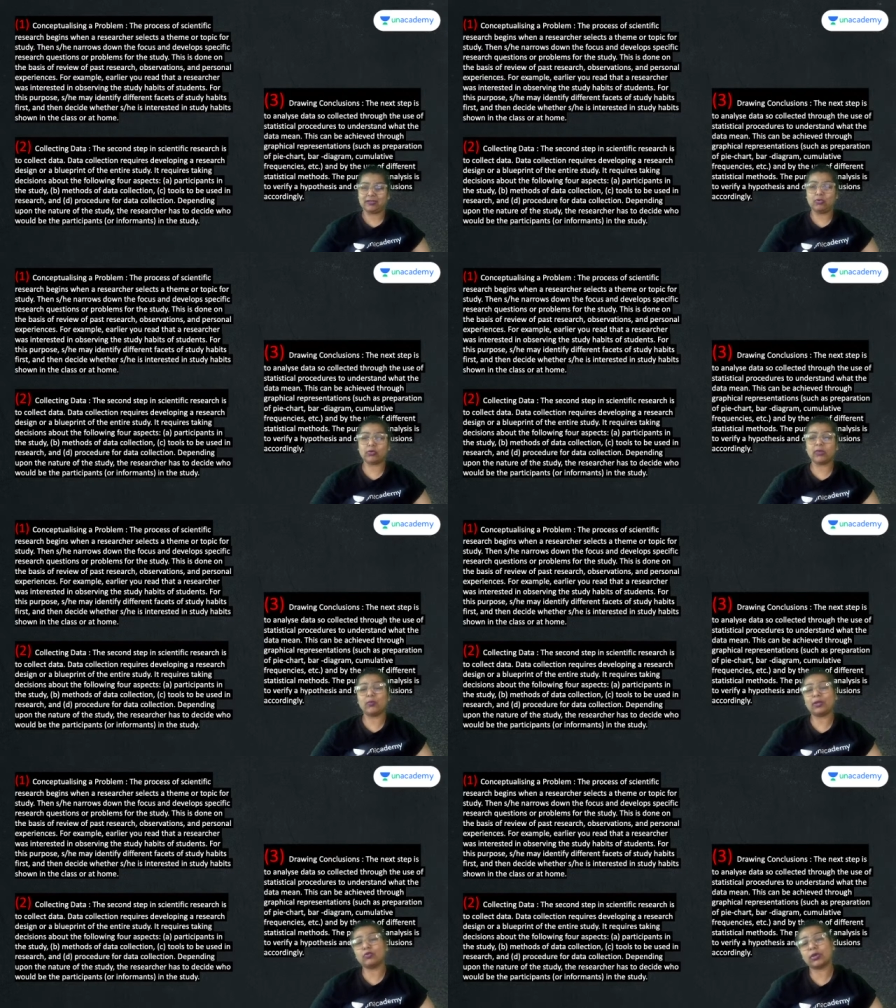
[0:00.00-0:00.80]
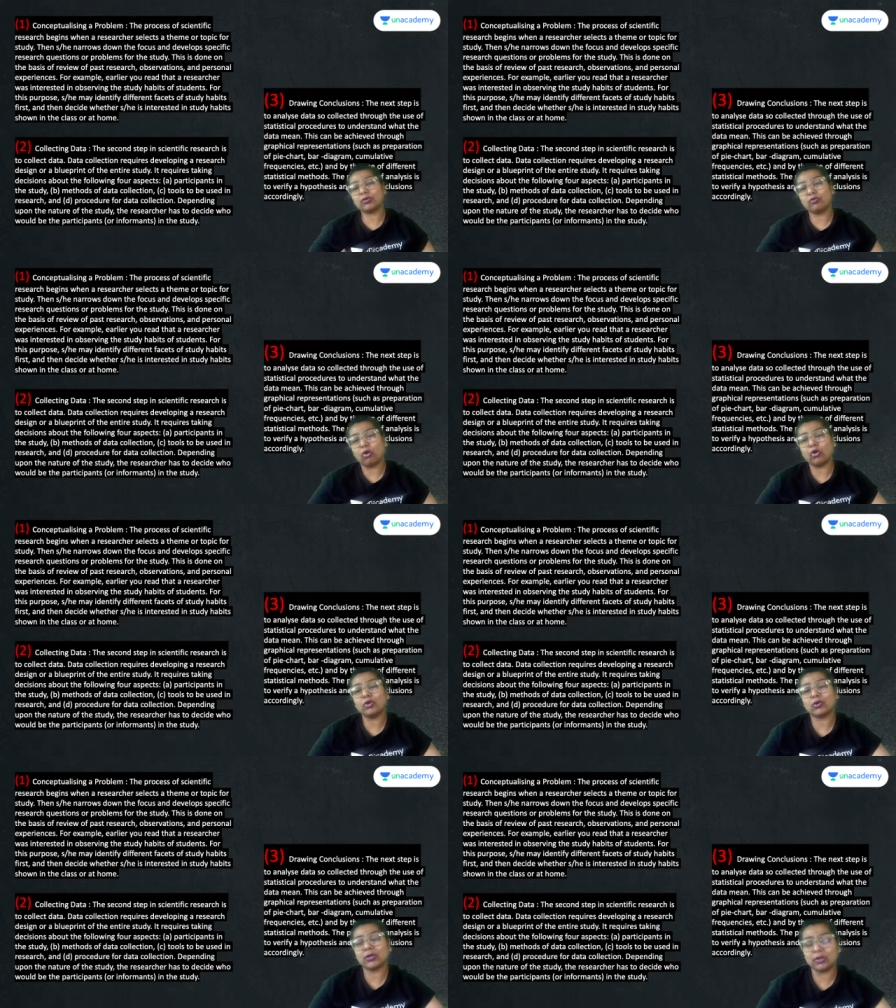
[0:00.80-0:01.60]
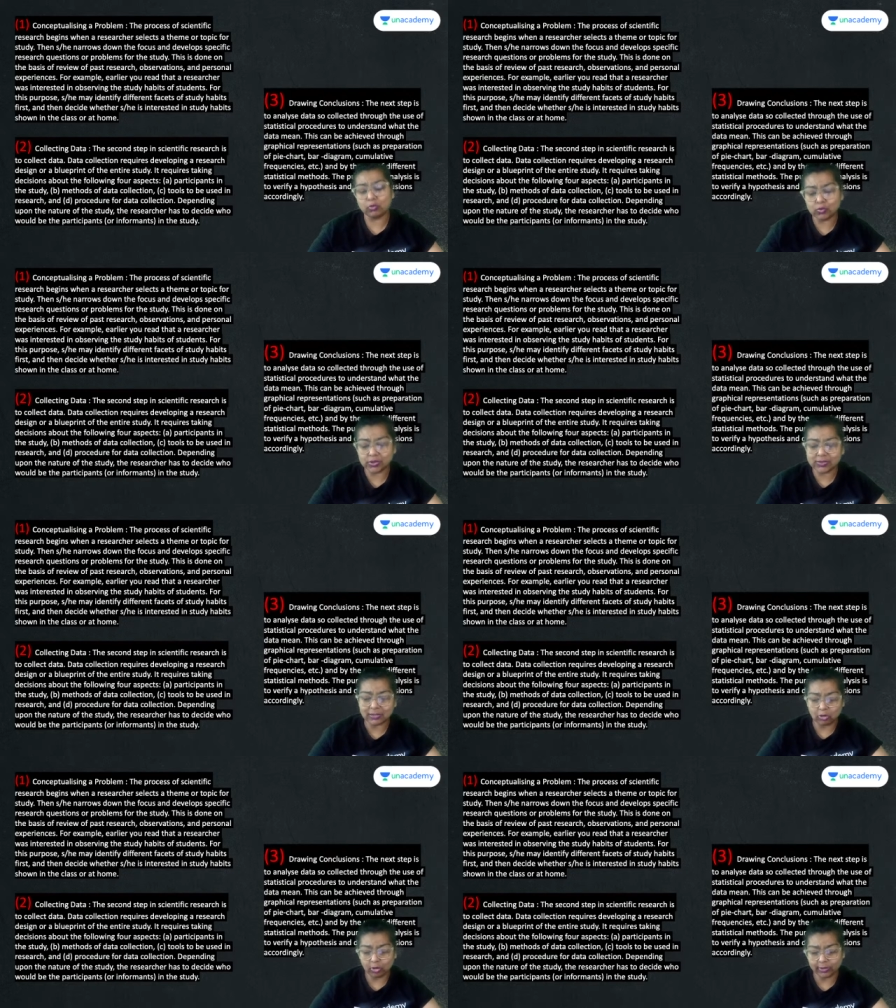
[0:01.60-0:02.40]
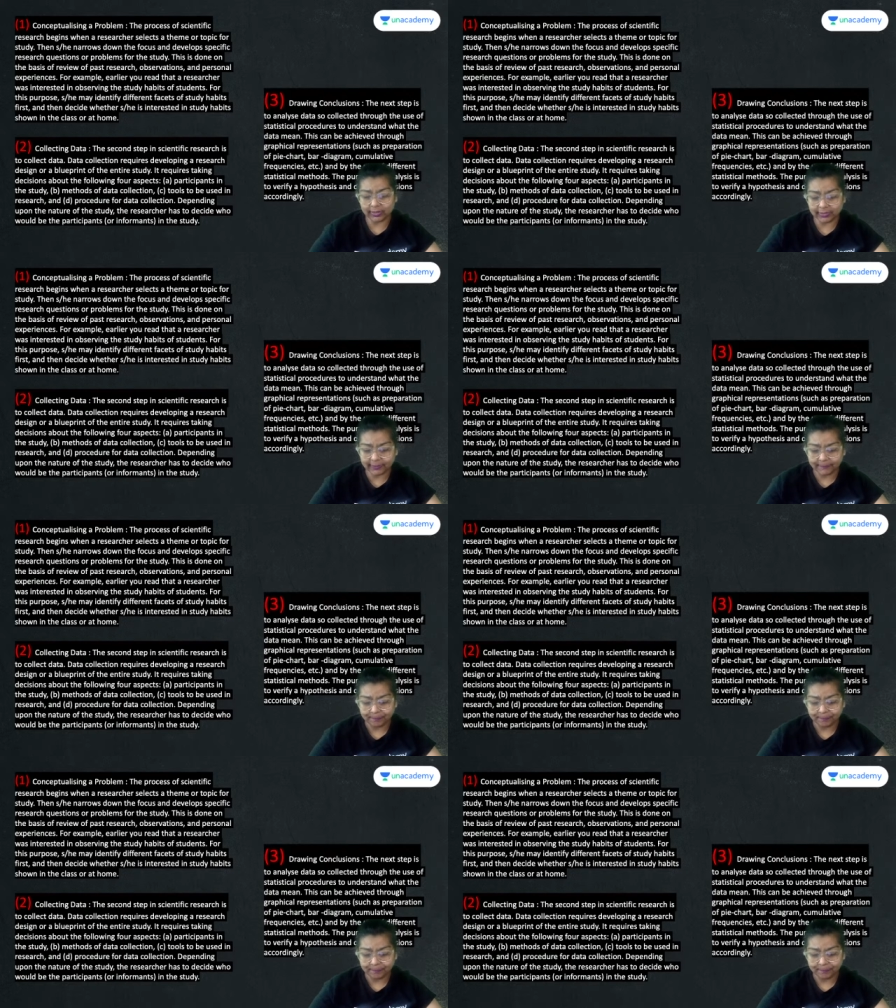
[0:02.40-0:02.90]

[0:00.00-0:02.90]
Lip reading: Okay. Where you can draw your conclusions accordingly.